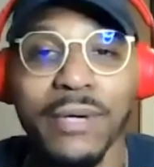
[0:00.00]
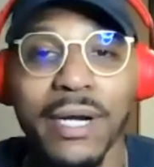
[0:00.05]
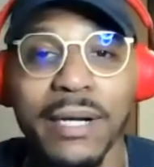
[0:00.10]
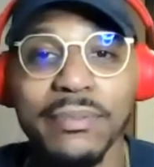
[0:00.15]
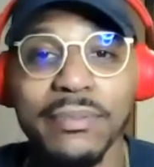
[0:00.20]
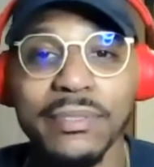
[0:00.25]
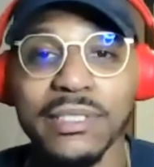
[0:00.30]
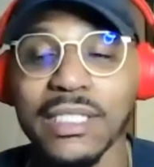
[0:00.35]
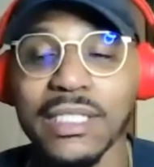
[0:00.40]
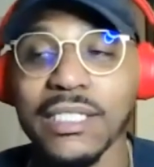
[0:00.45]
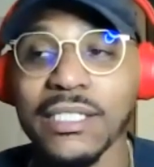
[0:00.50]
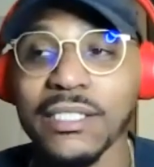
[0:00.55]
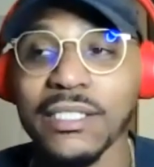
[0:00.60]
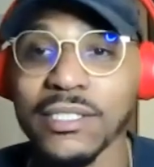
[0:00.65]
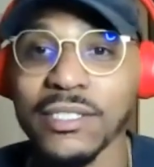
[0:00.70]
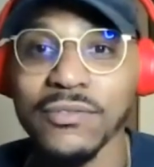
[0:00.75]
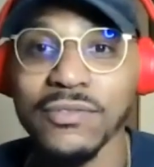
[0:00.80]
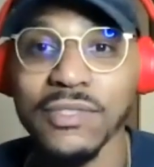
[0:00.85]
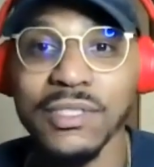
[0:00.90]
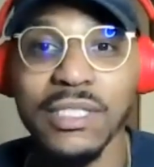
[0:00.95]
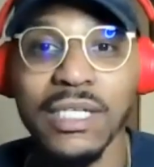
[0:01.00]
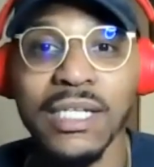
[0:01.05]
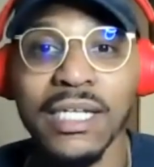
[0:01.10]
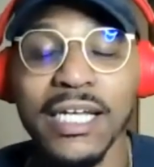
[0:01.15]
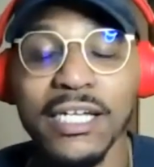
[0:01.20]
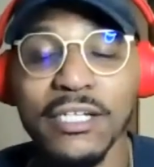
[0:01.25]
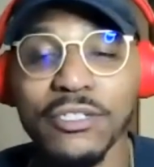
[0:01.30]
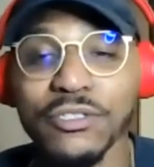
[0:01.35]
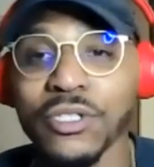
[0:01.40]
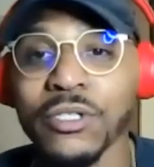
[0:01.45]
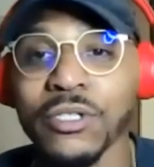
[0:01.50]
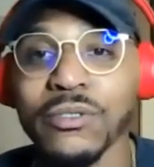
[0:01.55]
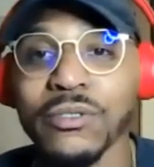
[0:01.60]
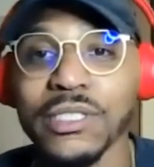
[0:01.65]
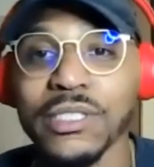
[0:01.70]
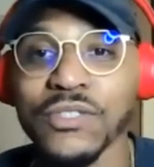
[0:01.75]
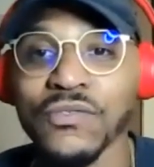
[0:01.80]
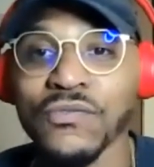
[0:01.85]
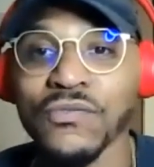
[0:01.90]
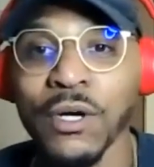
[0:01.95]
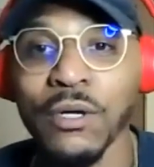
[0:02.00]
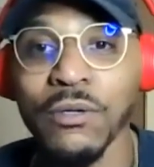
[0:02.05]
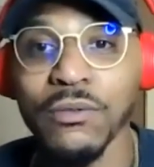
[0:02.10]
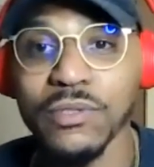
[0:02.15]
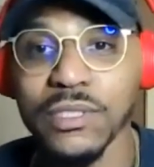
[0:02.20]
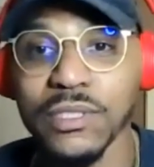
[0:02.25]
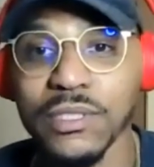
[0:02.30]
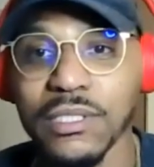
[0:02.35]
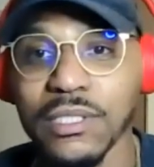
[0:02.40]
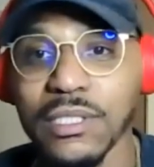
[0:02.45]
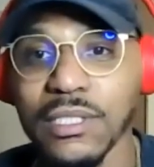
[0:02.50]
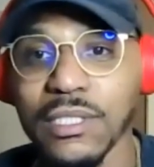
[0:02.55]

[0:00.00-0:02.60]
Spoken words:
representatives and they controlled these votes